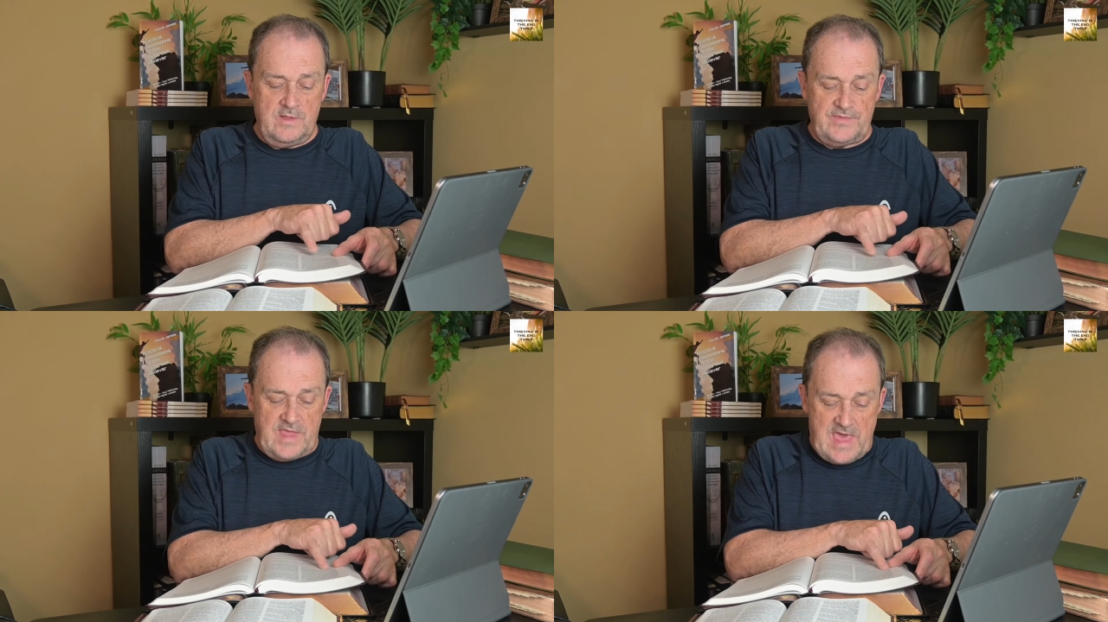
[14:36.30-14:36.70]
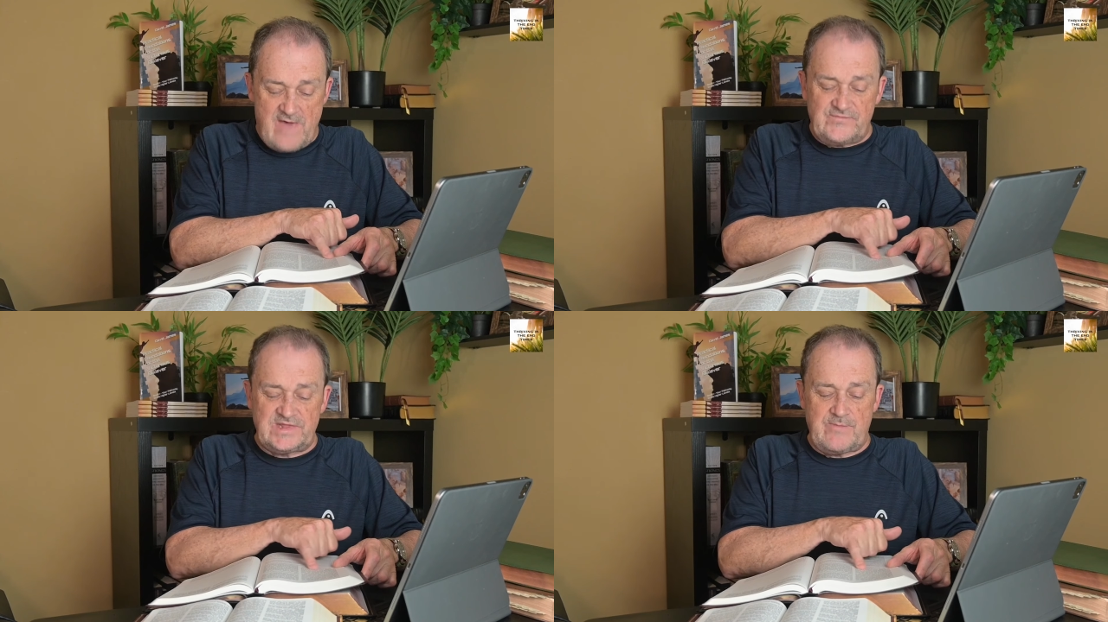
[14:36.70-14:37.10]
the
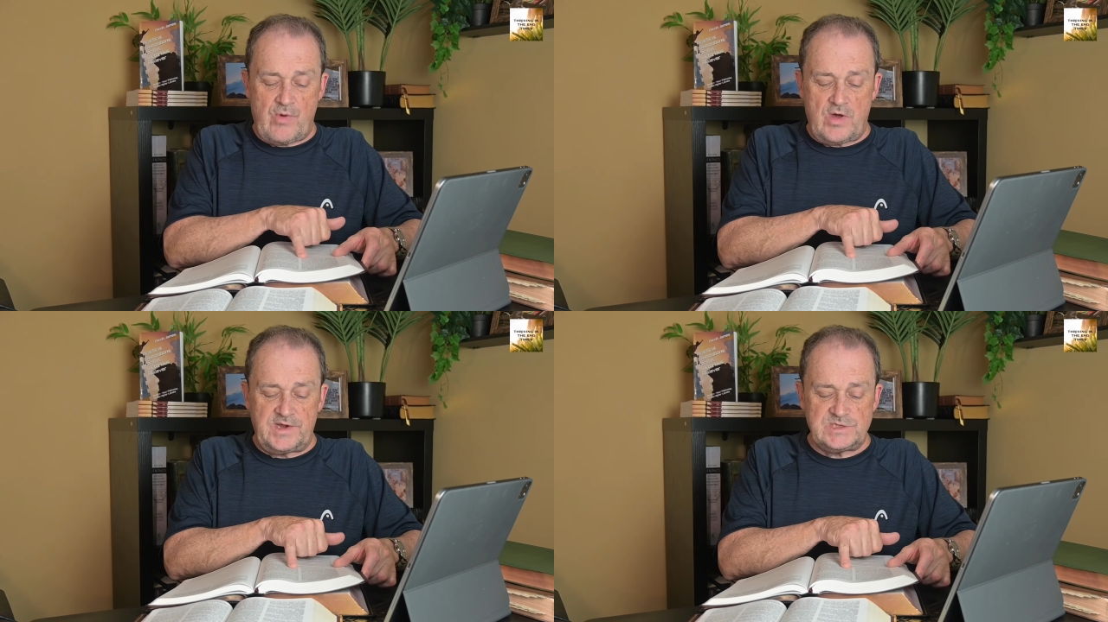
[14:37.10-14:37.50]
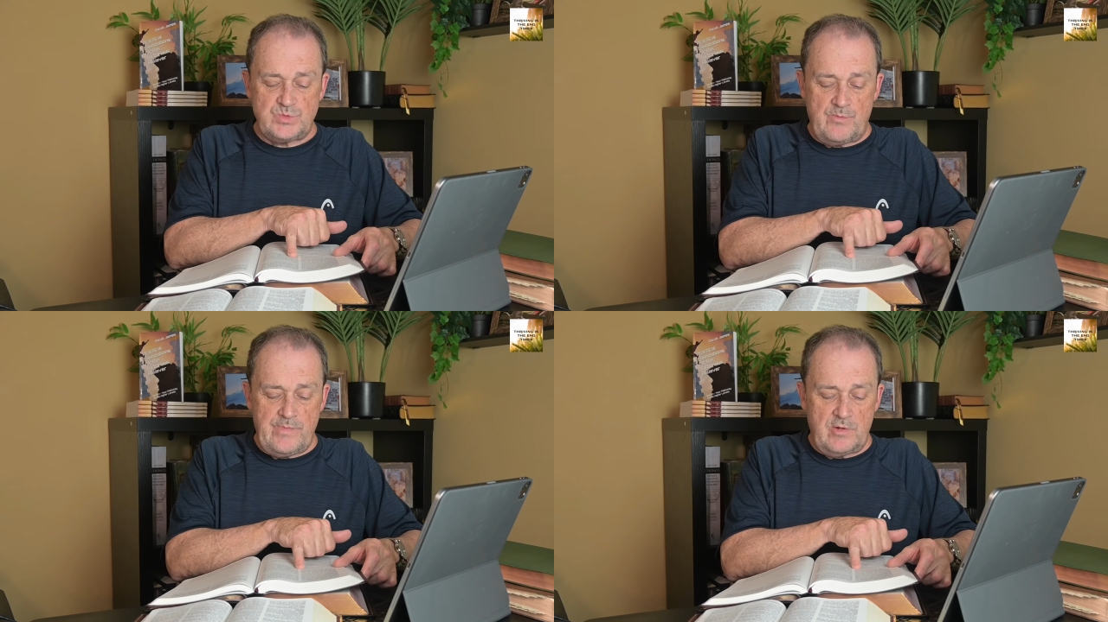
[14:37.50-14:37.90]
heavenly bodies
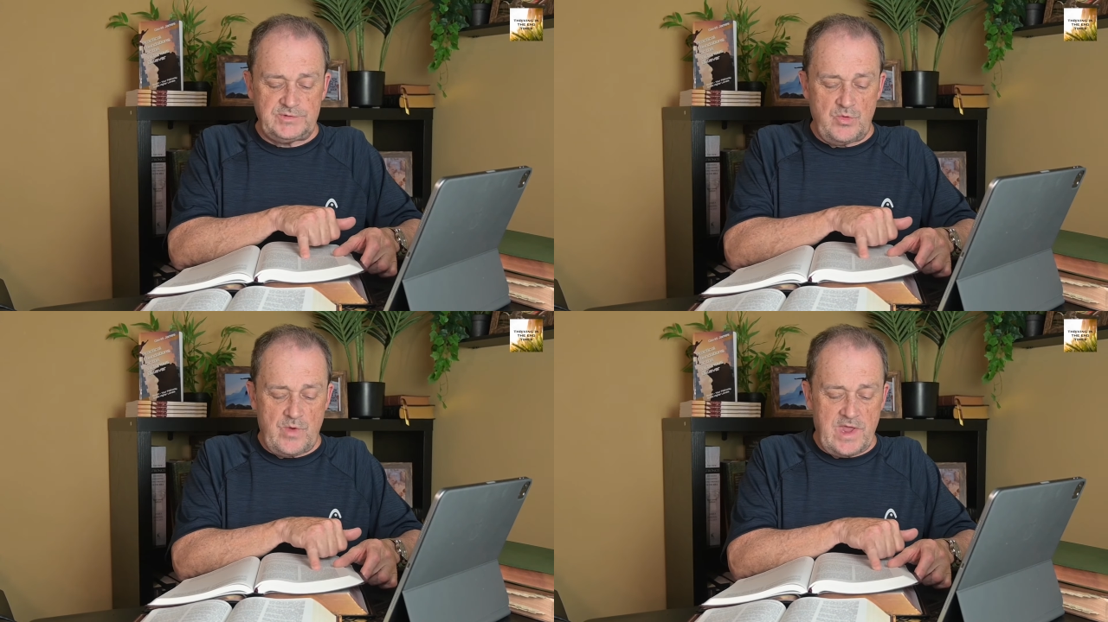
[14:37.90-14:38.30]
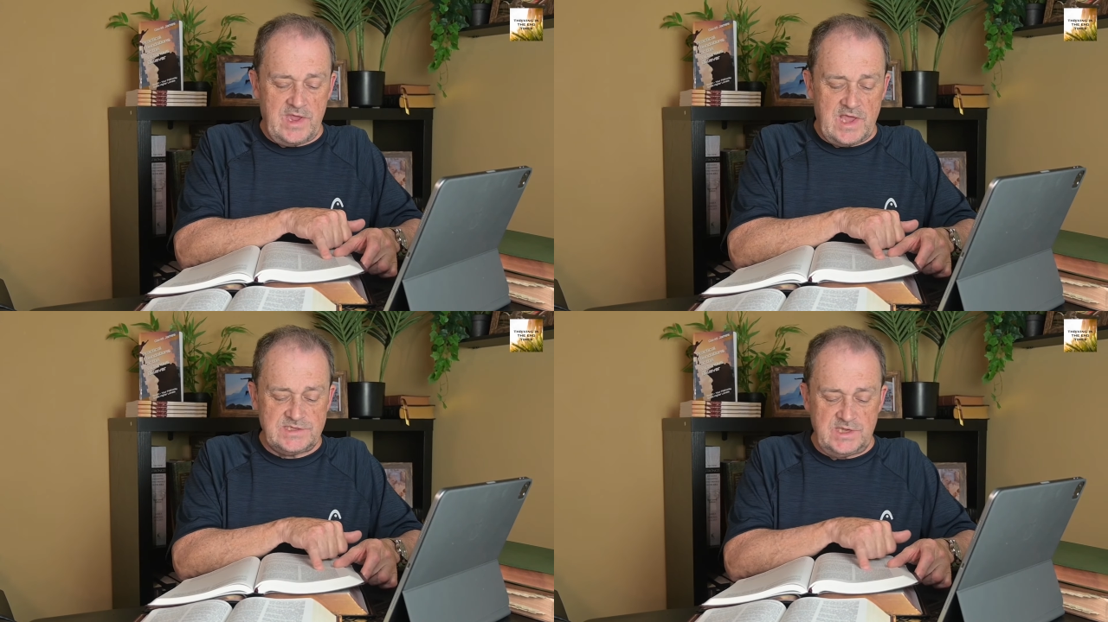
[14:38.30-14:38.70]
will melt
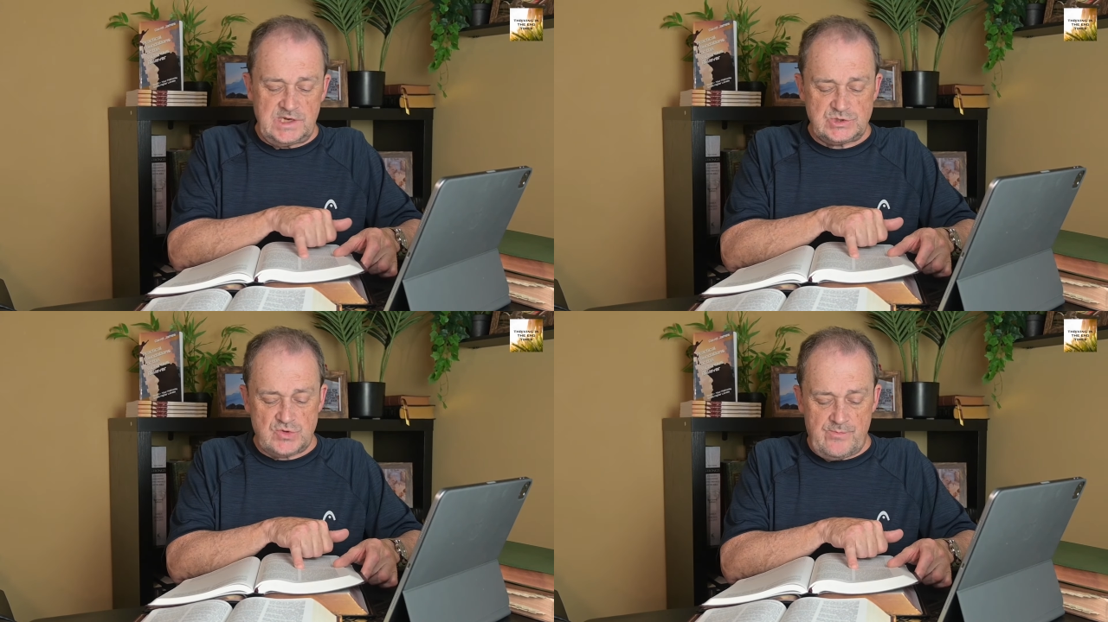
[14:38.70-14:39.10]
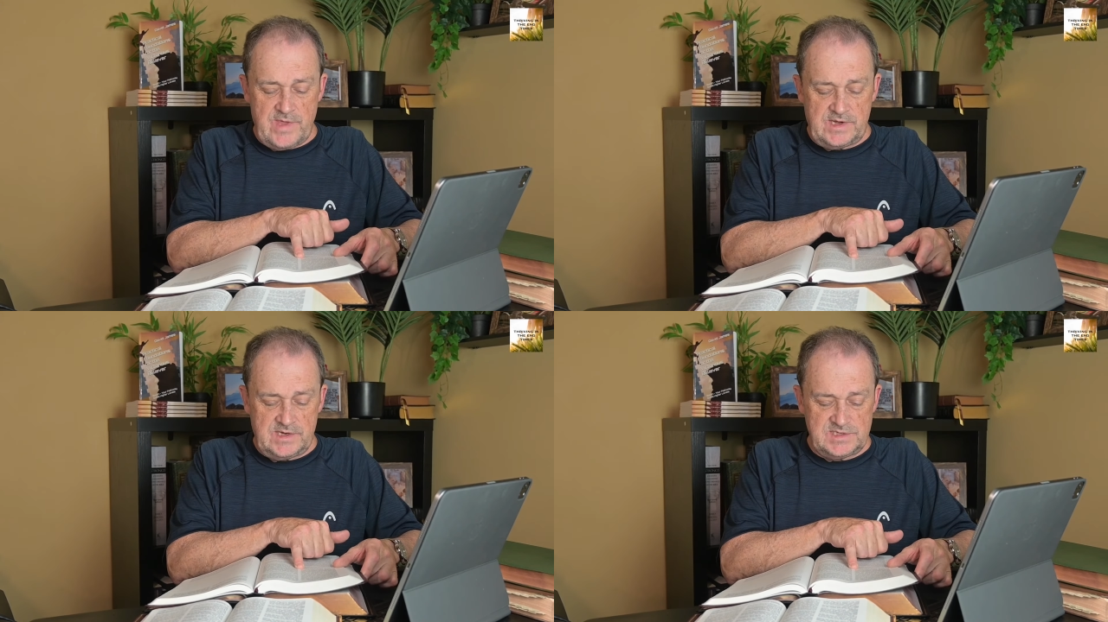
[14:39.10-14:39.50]
away as in a
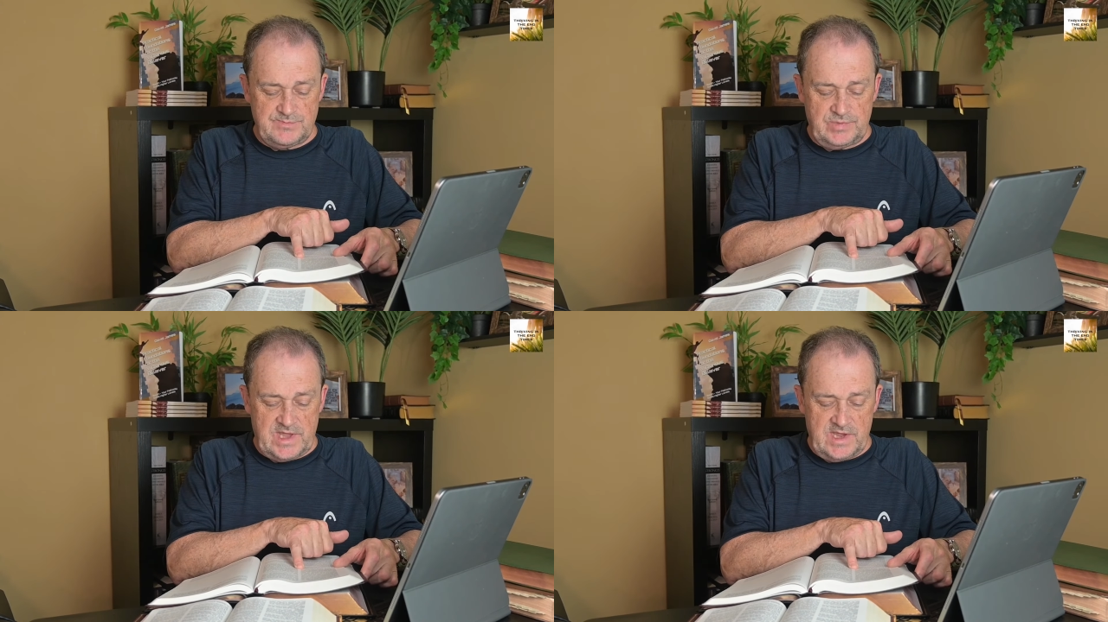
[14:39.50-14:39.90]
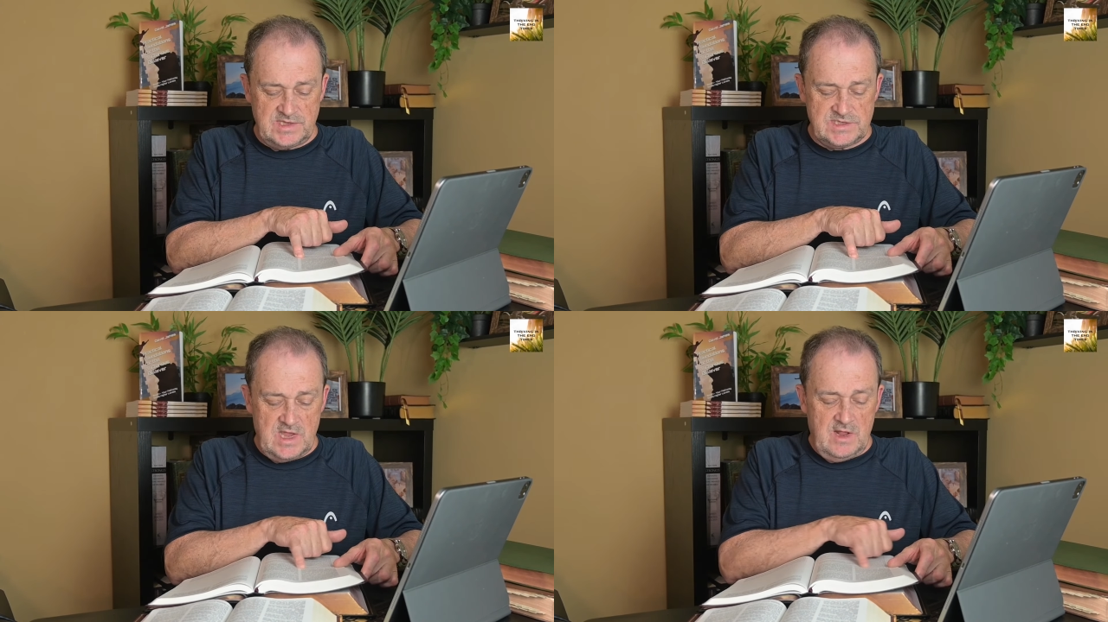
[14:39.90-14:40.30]
tremendous blaze.